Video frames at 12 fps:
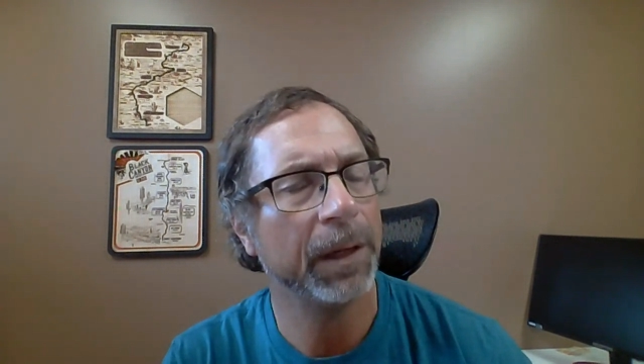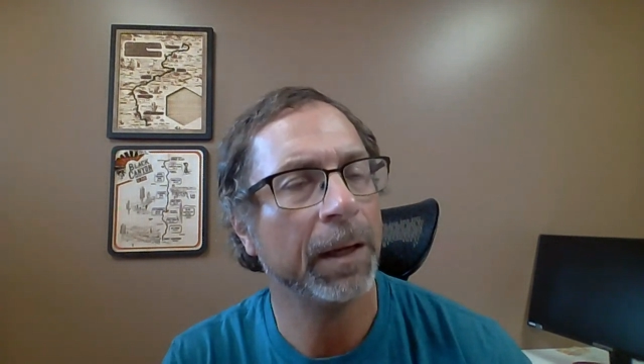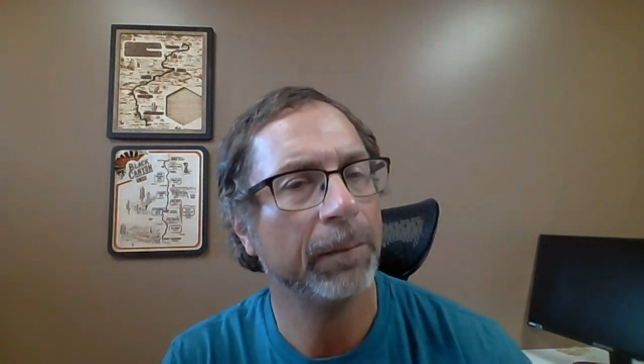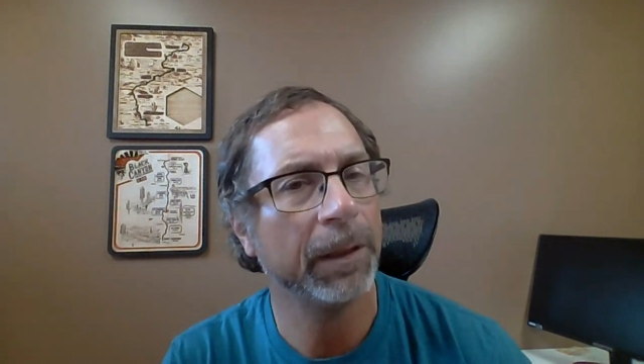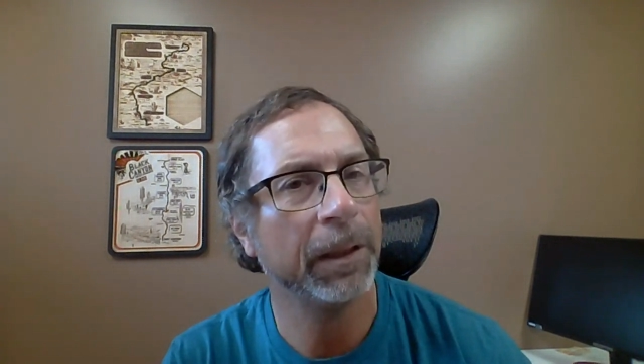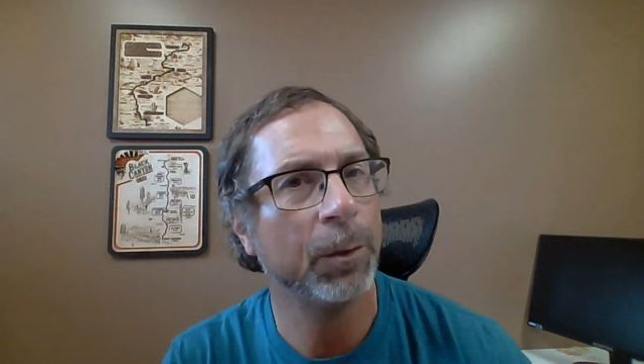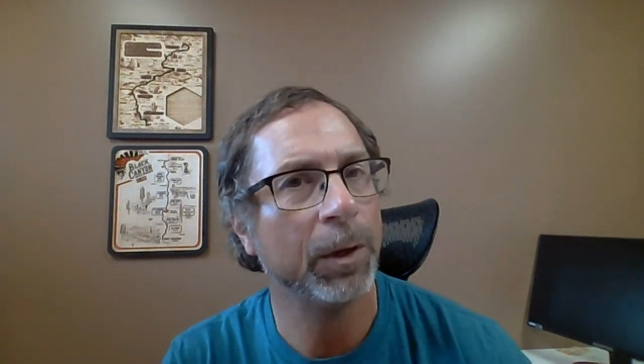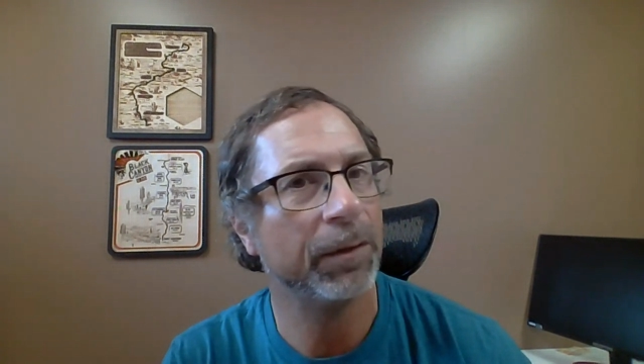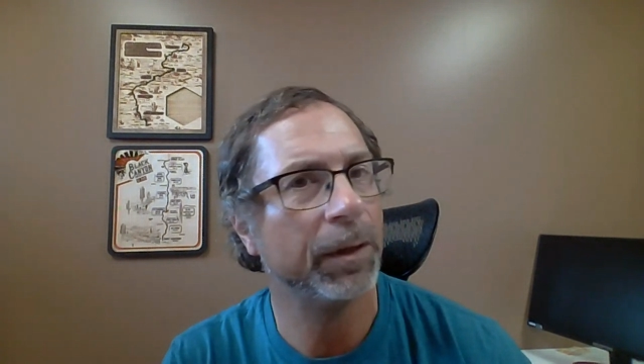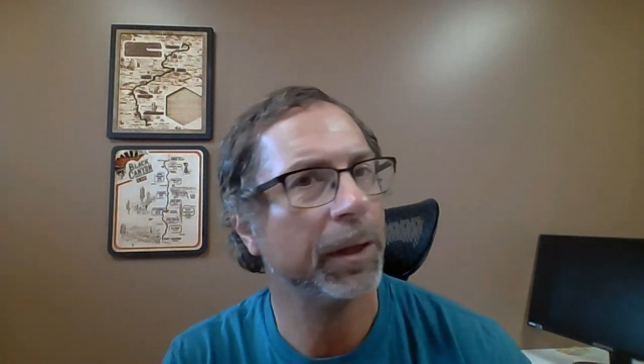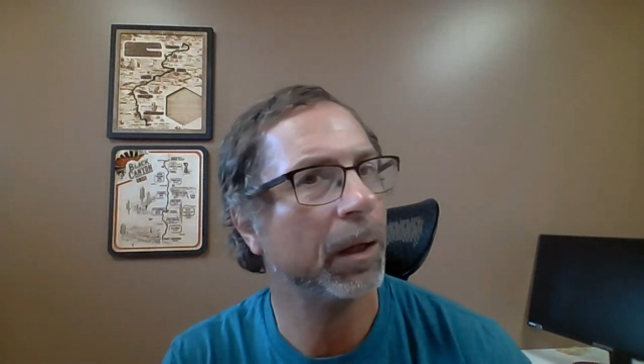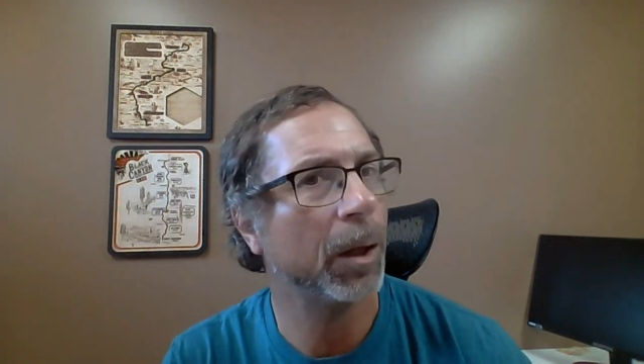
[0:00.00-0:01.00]
Yeah. Anyway,
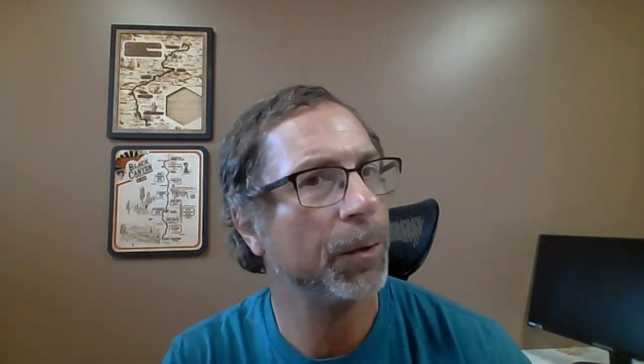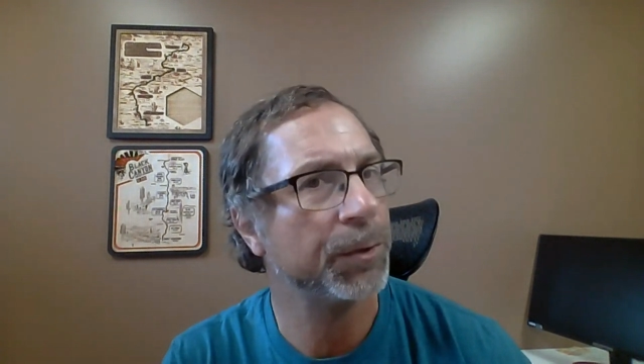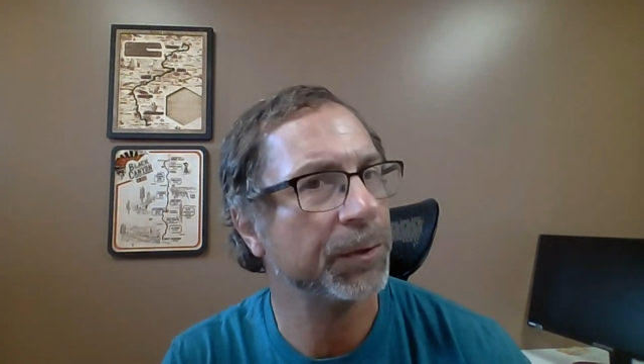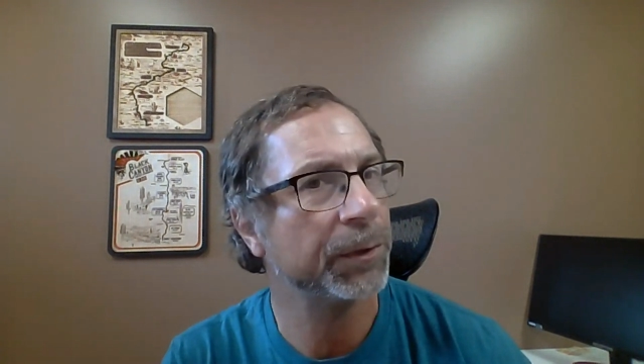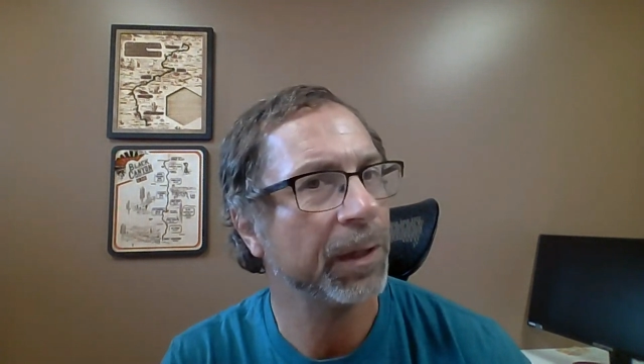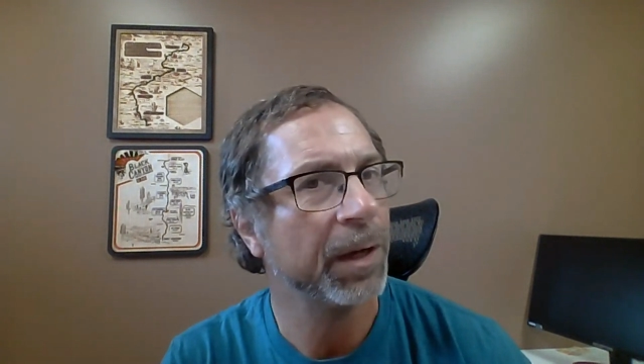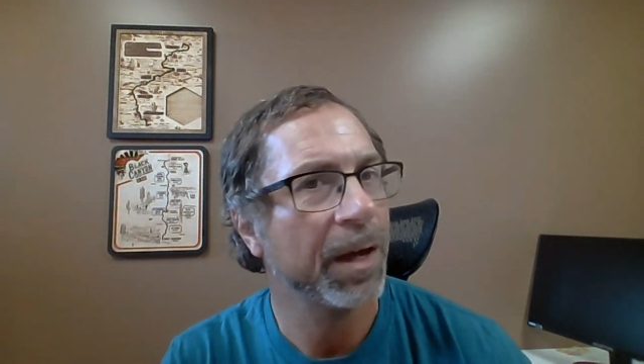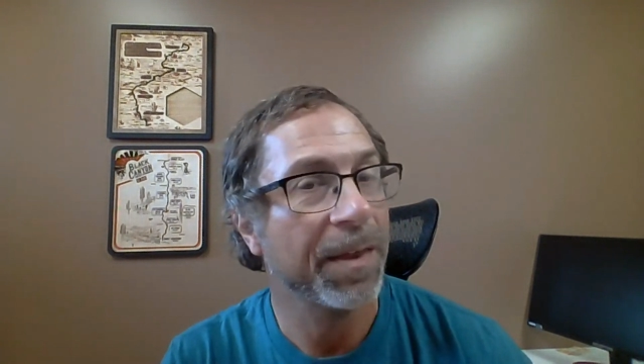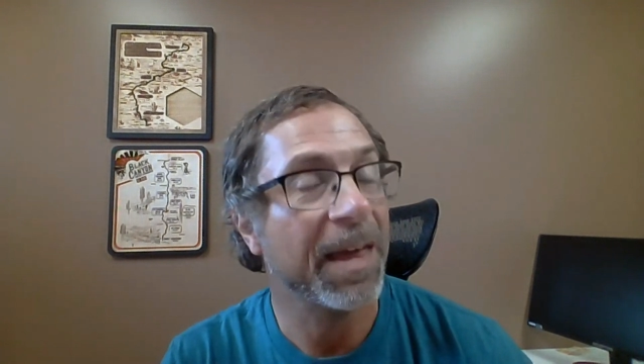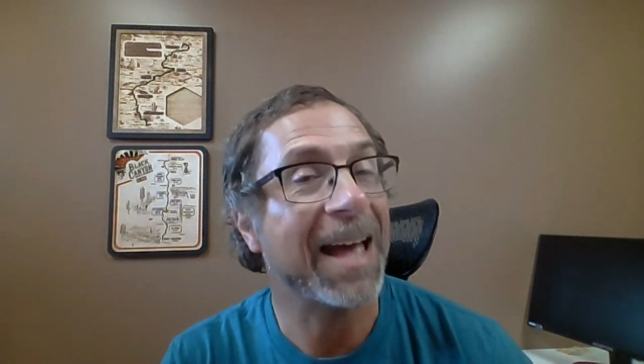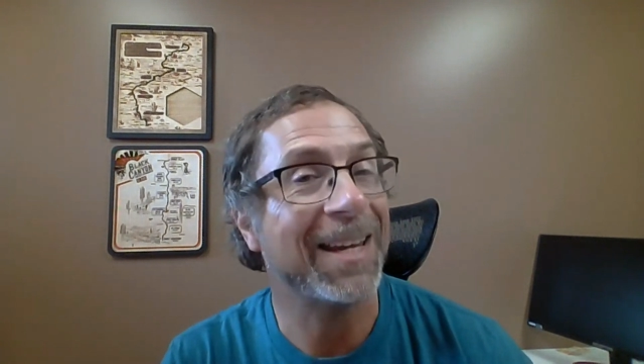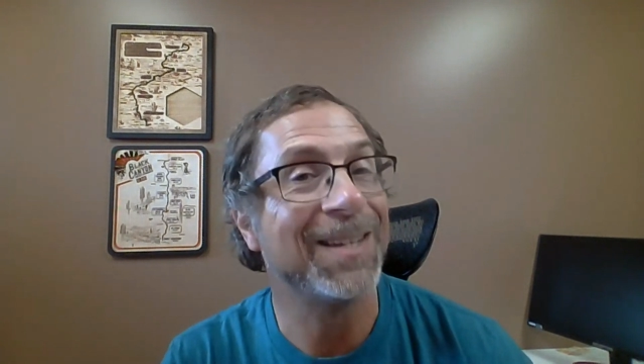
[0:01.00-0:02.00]
very close.
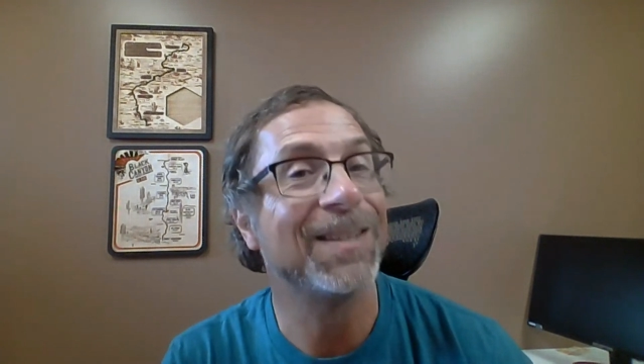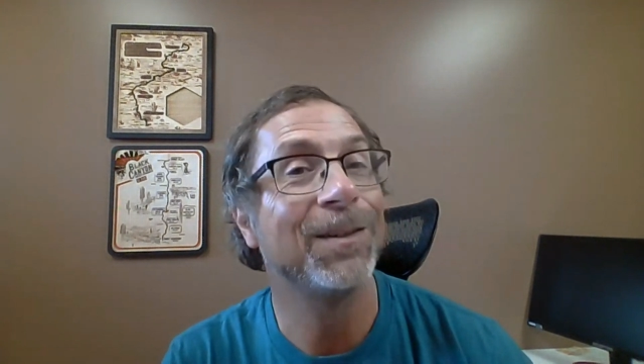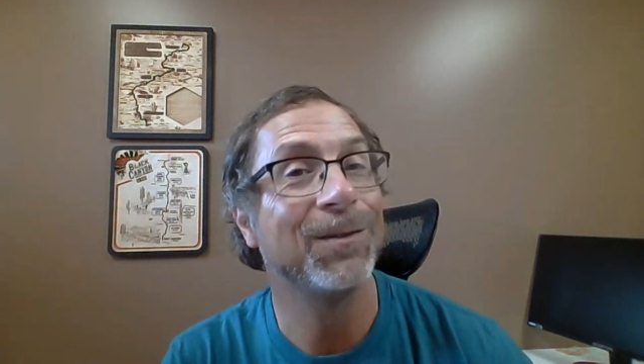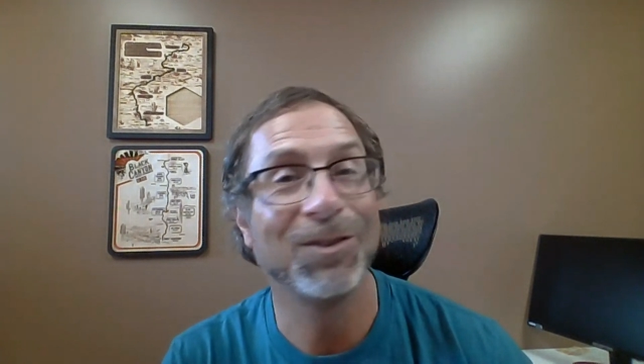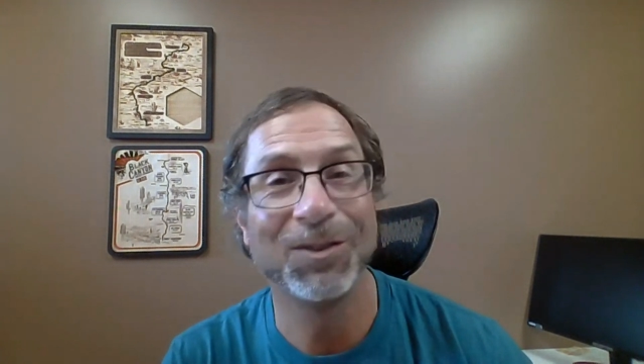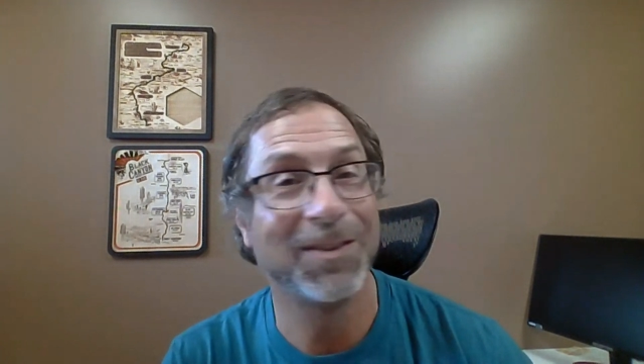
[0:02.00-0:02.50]
That is